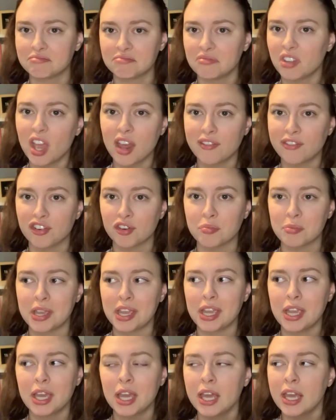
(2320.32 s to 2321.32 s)
not for
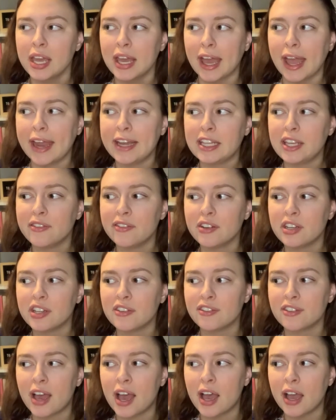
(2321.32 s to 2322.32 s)
me. And even
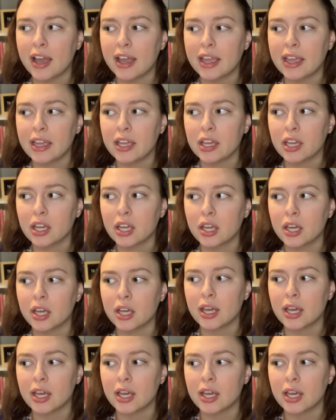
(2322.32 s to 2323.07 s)
if I